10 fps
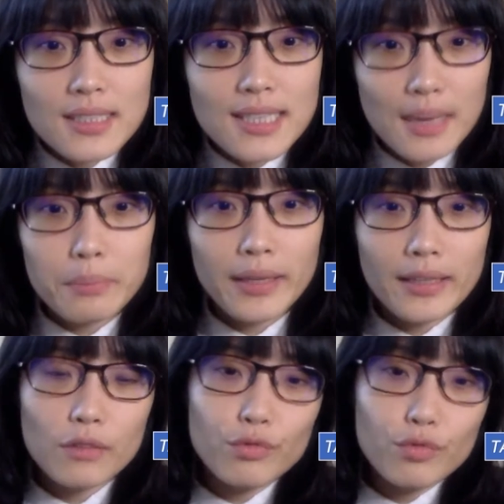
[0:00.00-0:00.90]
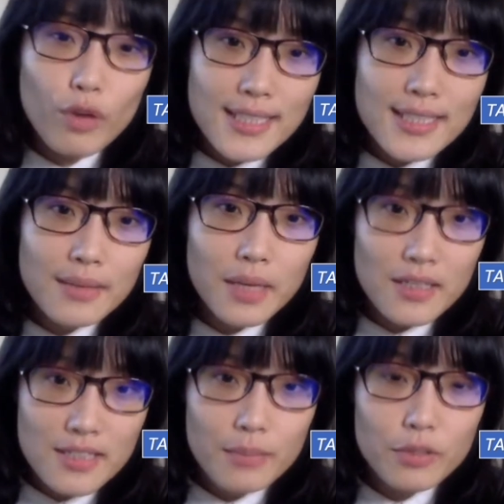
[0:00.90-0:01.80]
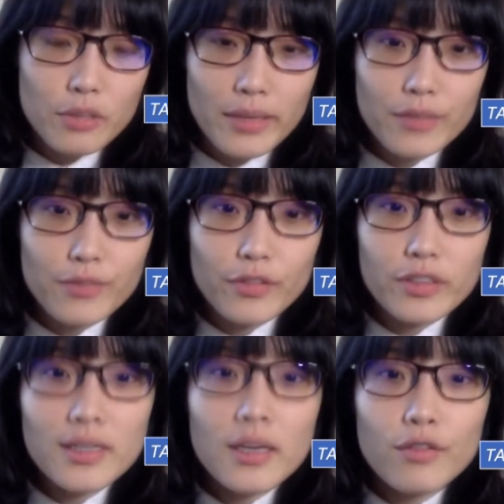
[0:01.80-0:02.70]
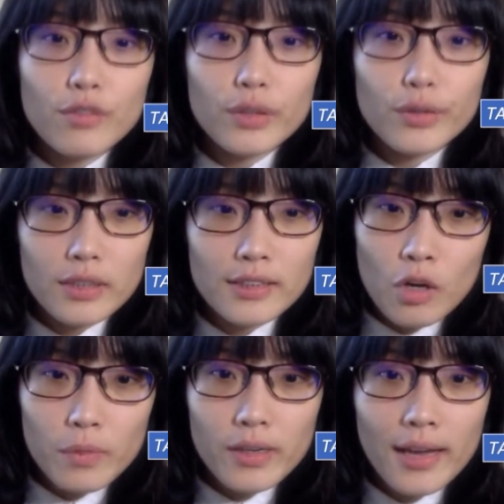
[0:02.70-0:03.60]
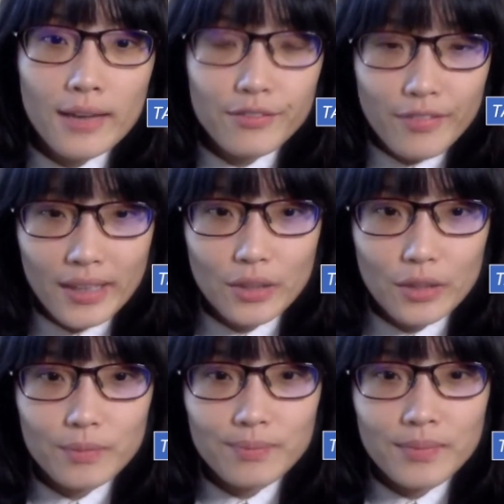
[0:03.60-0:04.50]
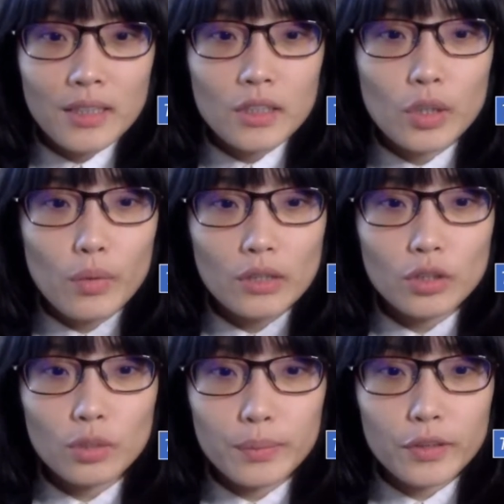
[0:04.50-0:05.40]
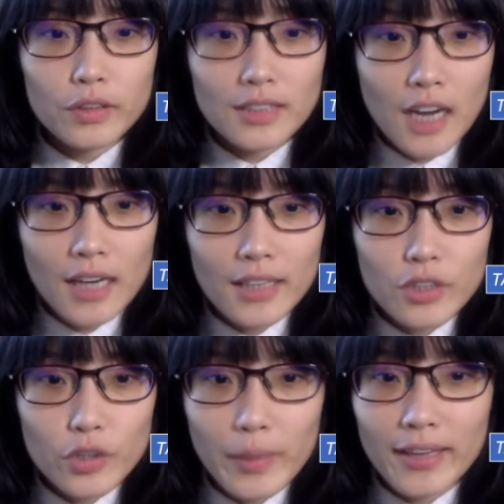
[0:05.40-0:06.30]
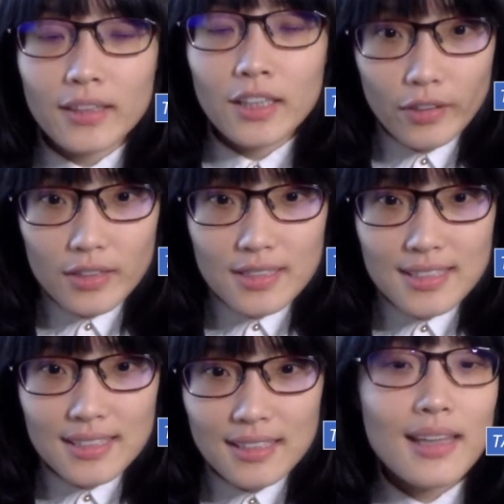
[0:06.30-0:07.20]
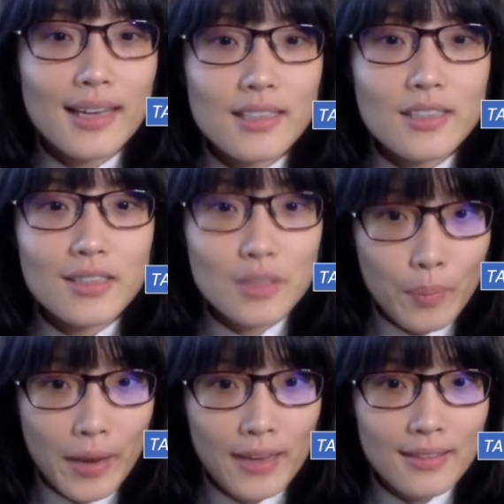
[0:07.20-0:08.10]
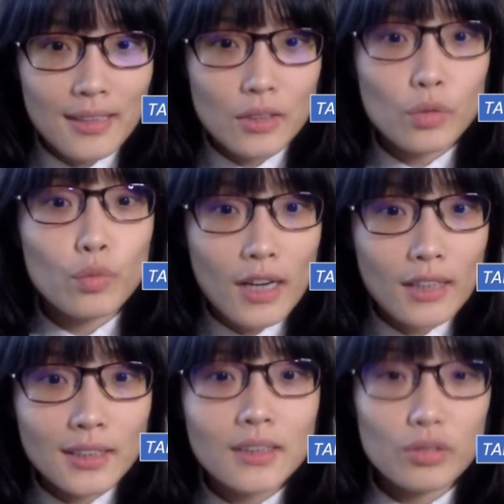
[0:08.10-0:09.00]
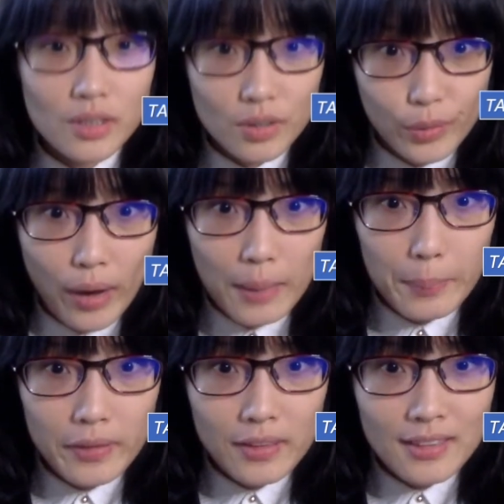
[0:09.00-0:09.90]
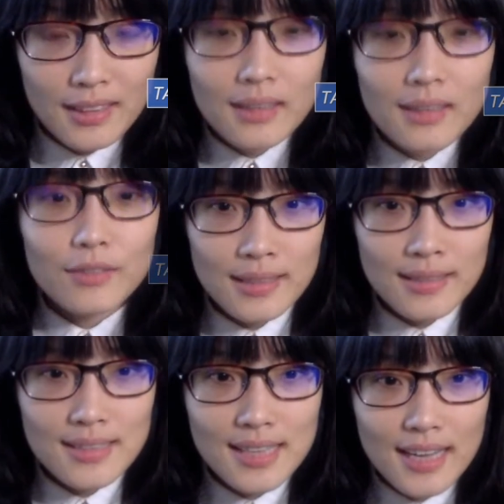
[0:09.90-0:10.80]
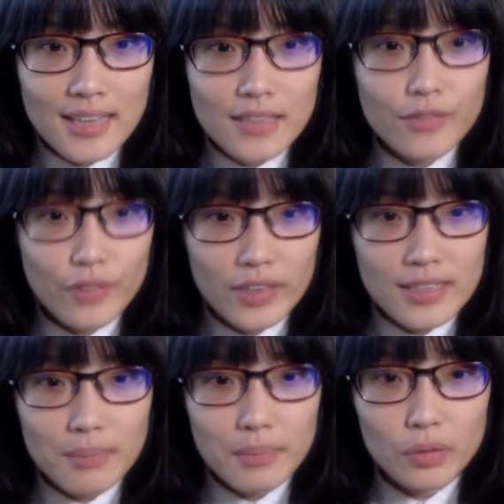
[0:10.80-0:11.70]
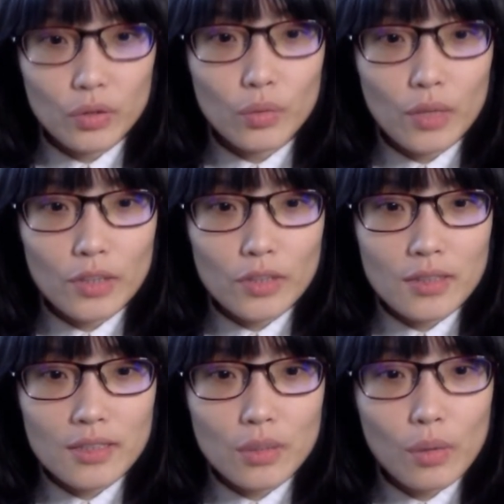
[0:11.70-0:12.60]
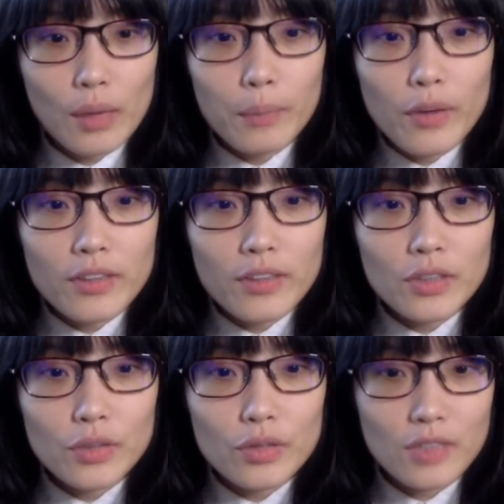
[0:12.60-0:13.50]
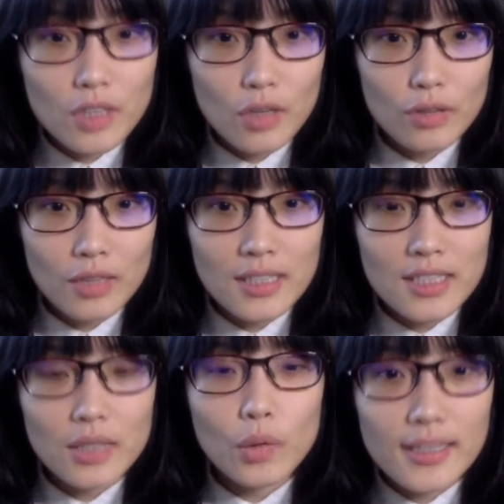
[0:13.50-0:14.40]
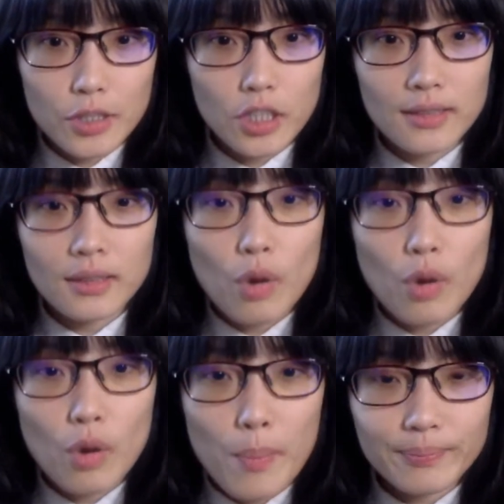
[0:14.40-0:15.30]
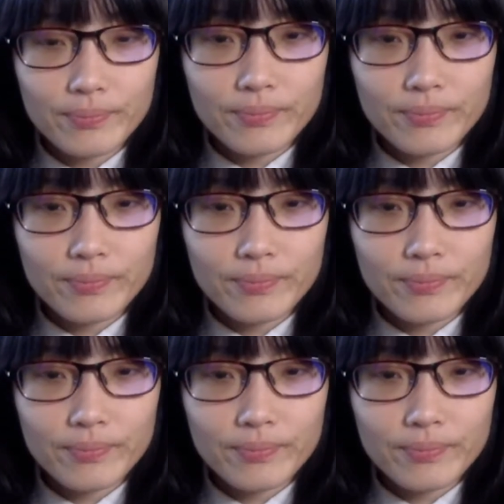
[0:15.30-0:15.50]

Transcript: the template of rising conceptual metaphors for your homework and final. You want to put the target domain first. That is the domain that you want to describe. In this case, for example, you want to describe whether your physical condition is good or bad.